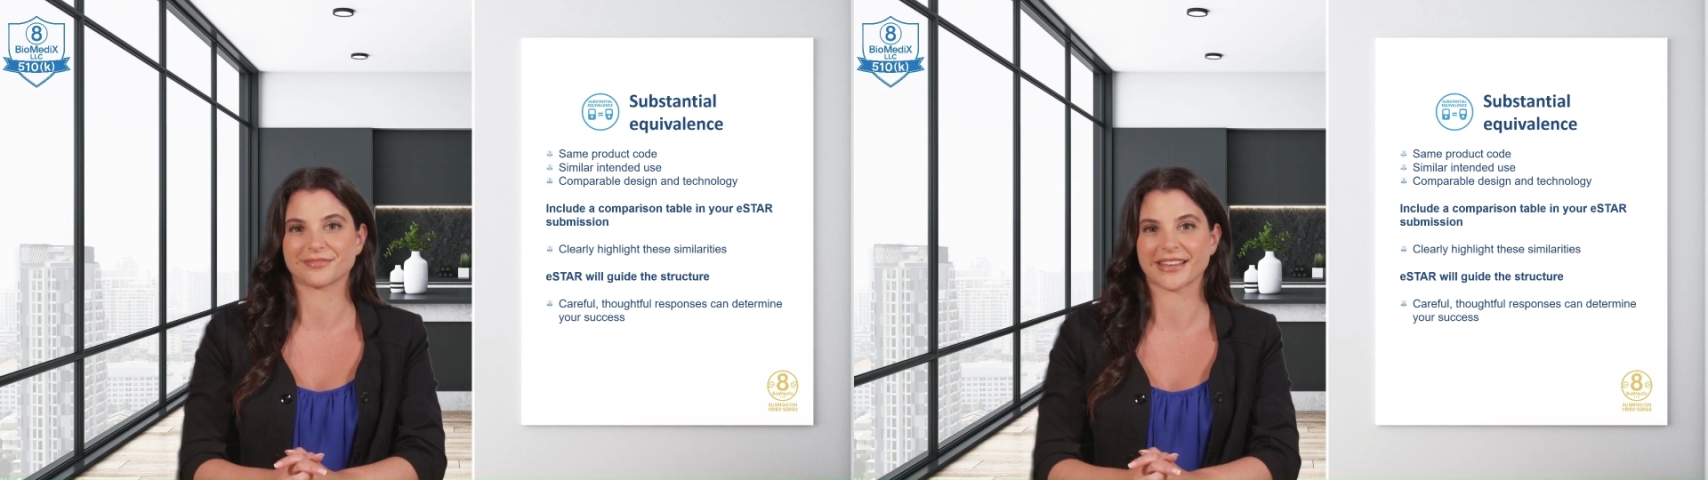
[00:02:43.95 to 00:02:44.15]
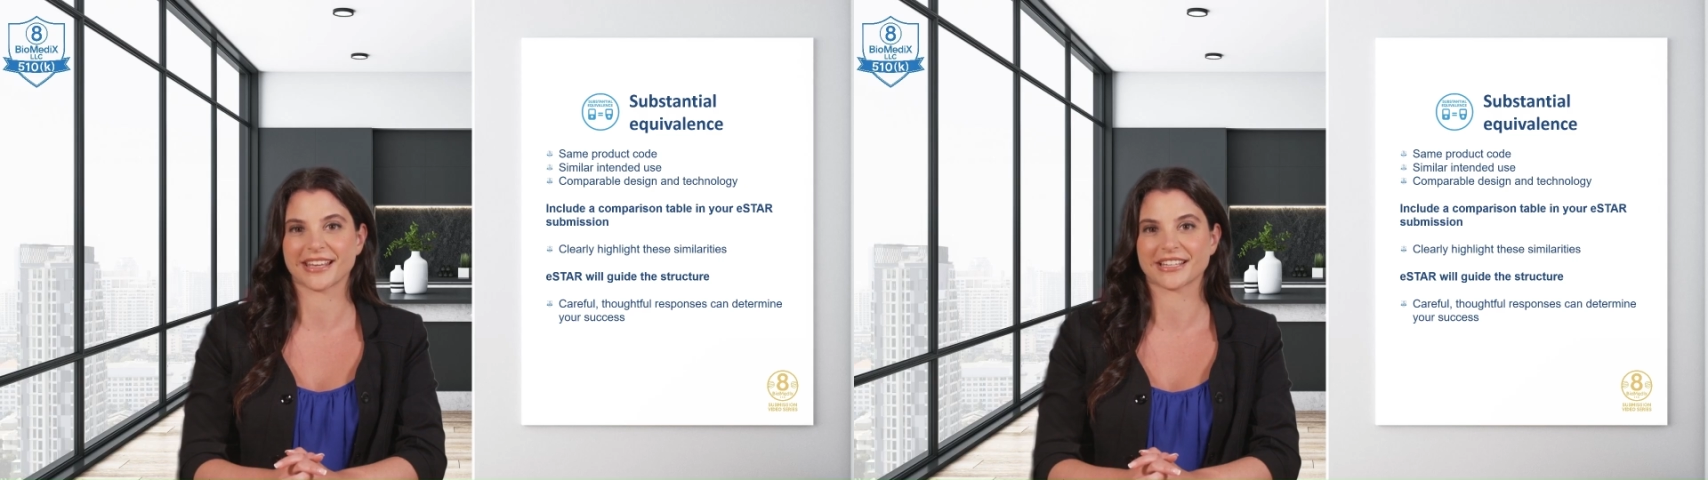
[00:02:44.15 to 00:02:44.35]

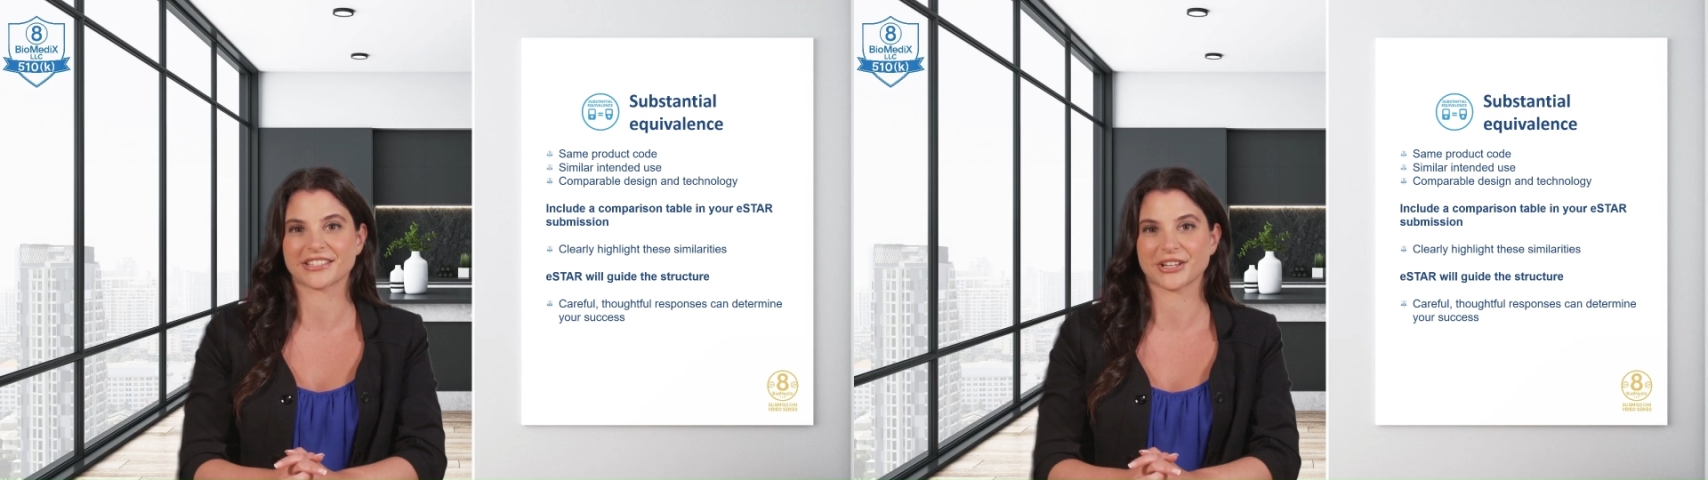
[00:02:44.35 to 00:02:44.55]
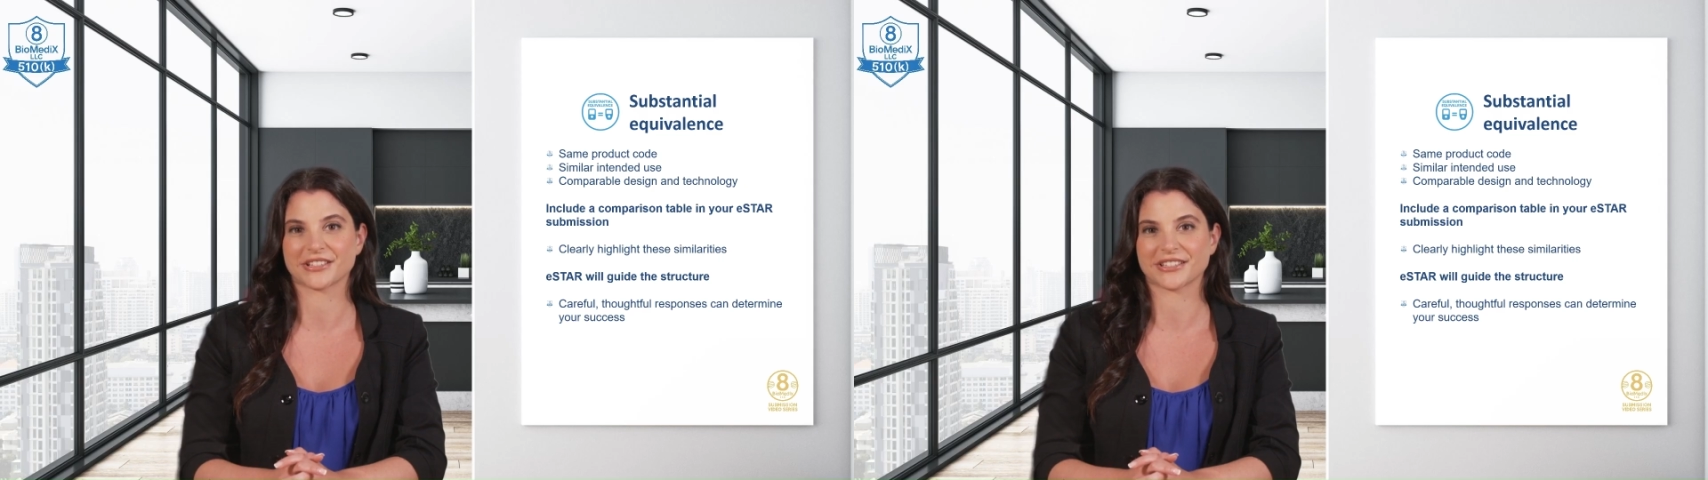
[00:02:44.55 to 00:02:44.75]
The
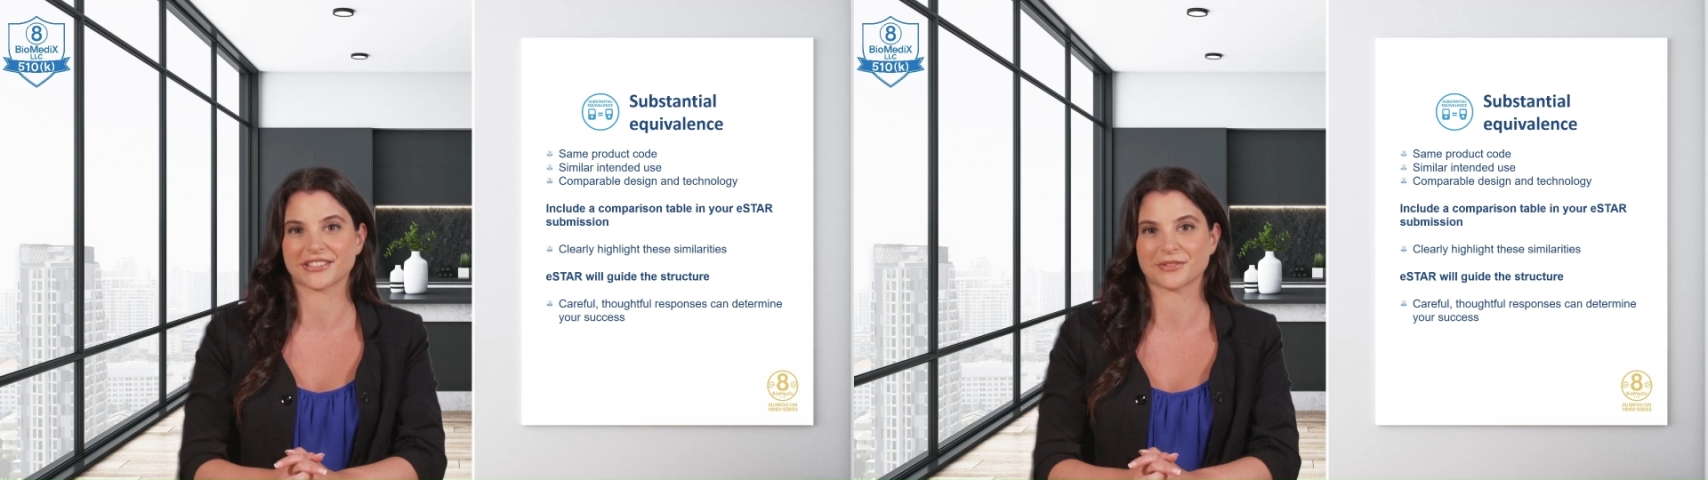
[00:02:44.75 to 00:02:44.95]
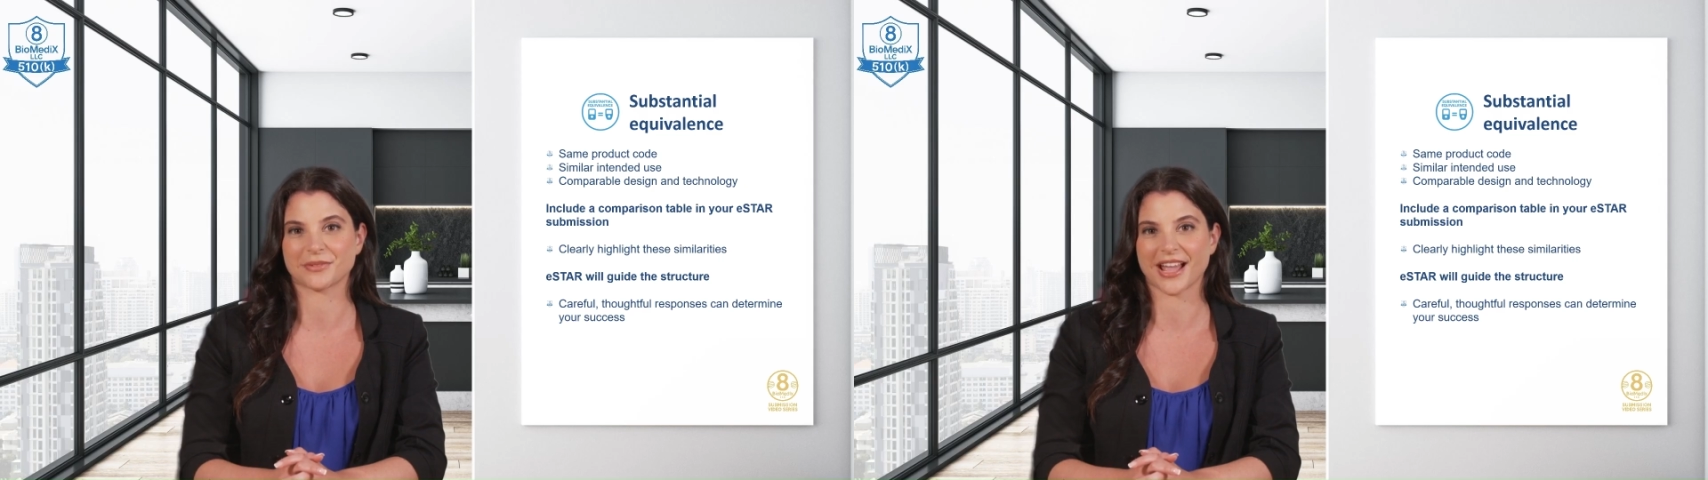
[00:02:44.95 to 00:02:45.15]
eSTAR
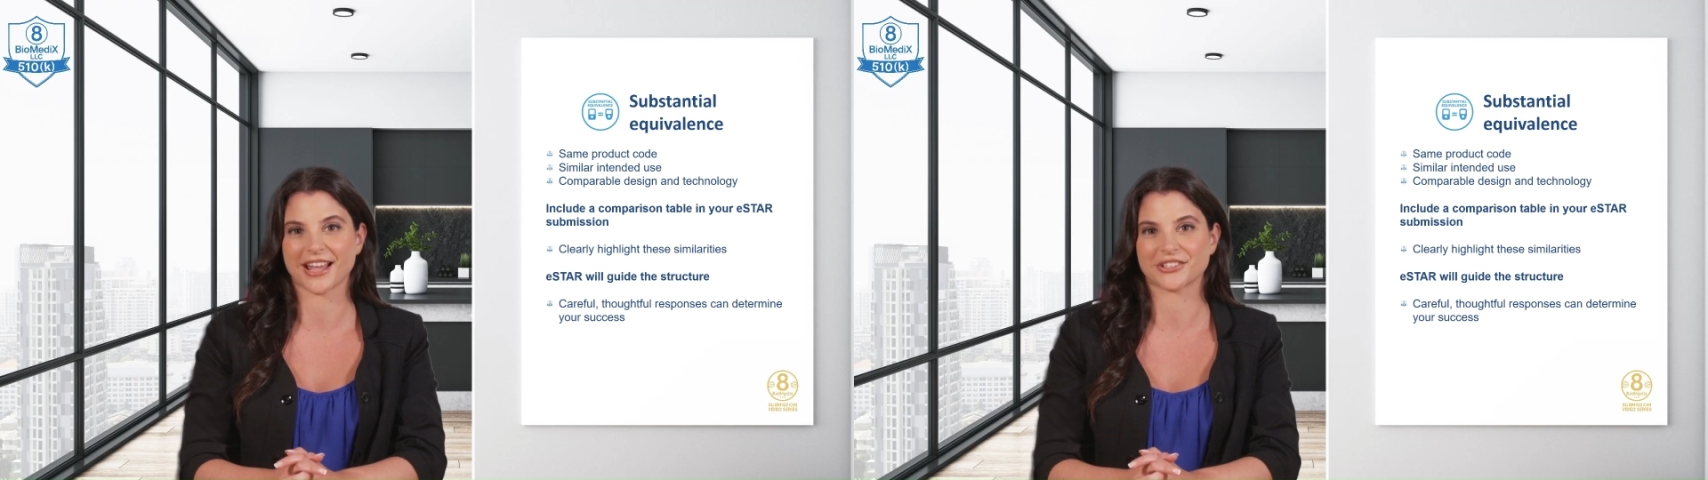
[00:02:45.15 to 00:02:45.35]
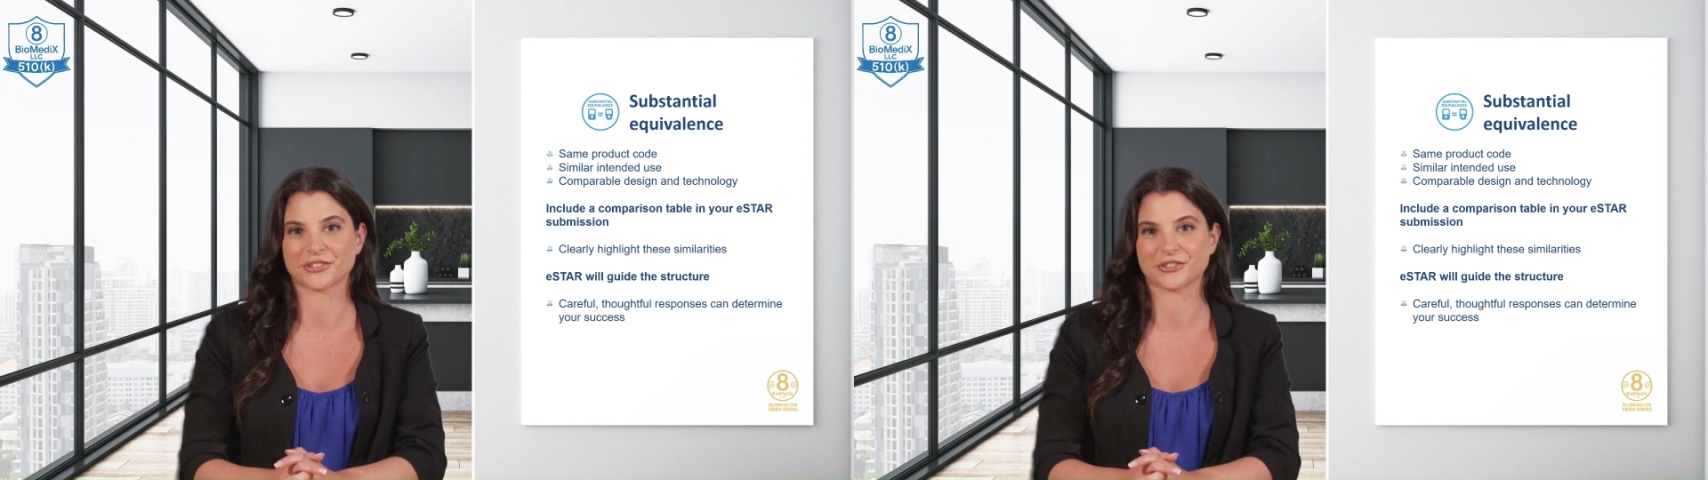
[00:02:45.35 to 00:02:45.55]
system
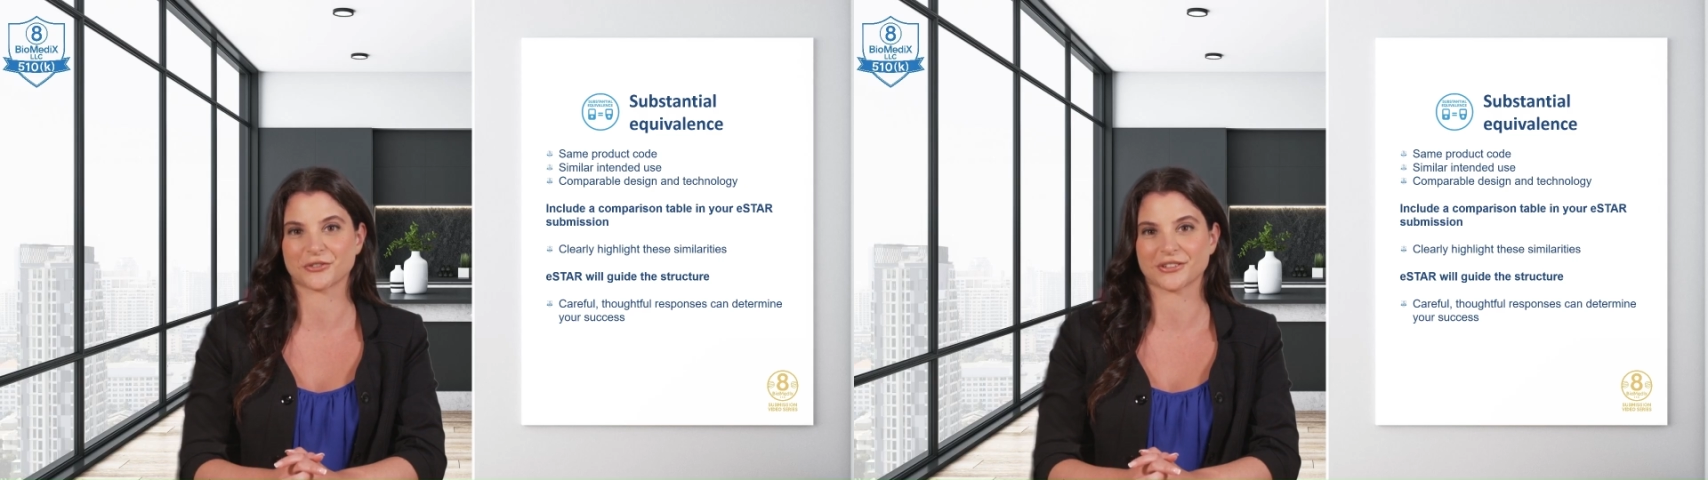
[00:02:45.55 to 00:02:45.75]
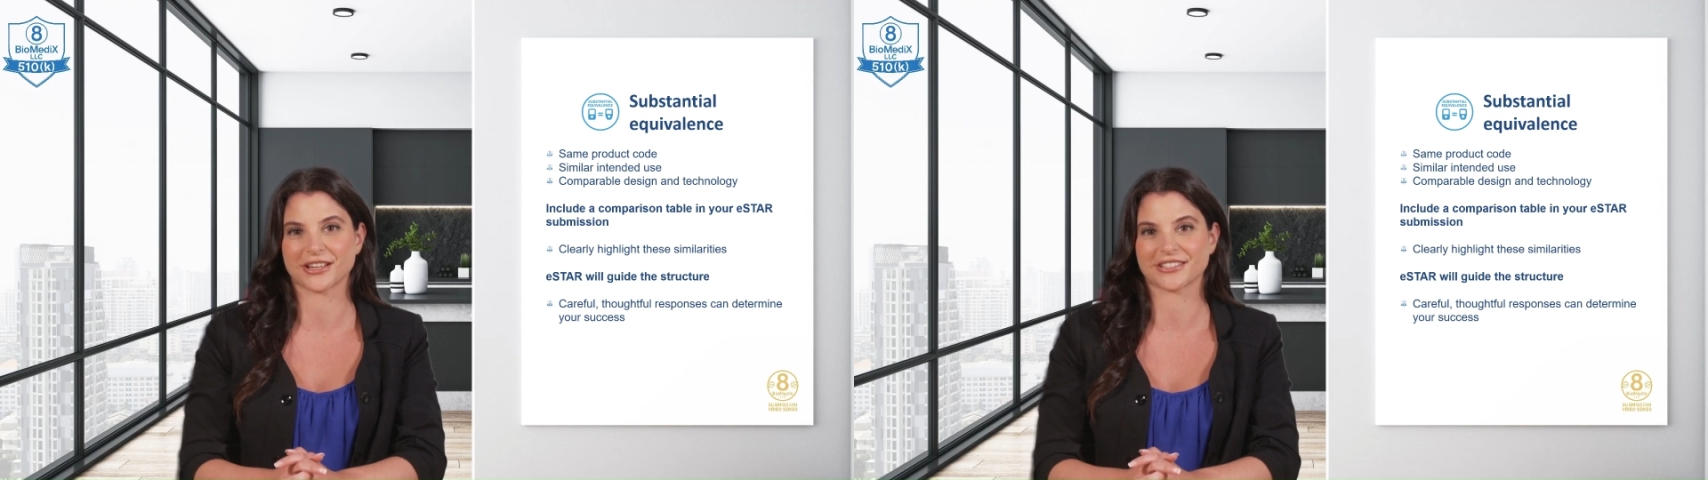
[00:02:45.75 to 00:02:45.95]
guides you
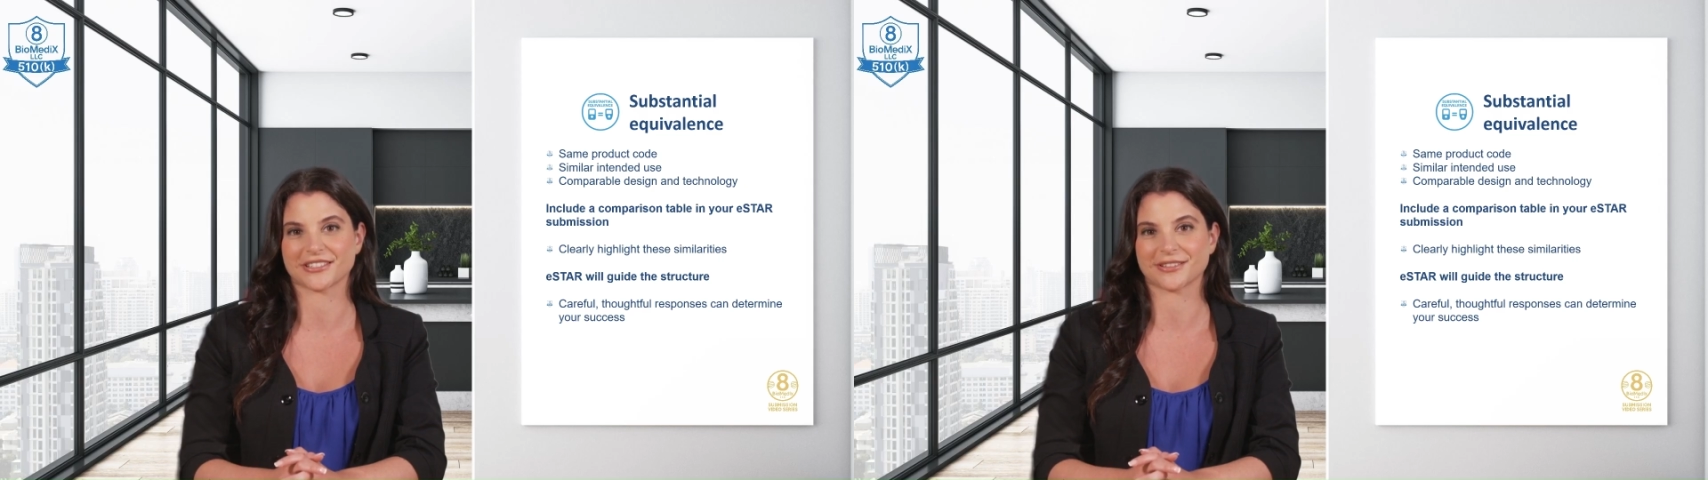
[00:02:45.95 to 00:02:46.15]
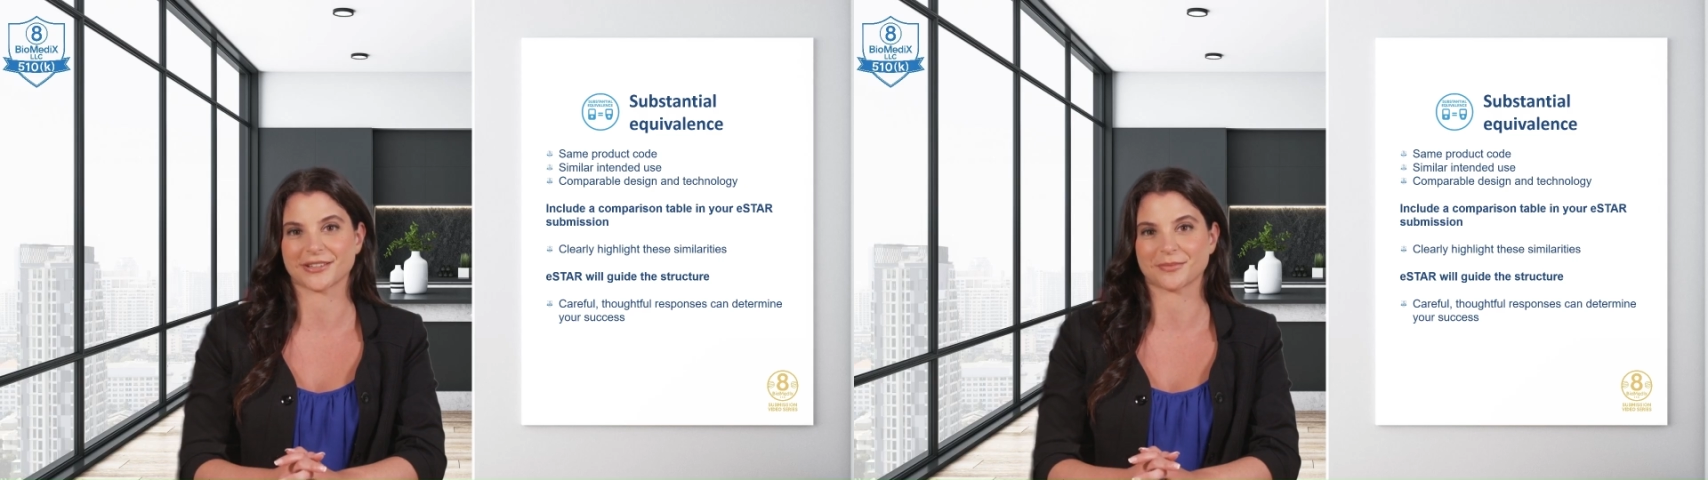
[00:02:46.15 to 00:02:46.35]
through this,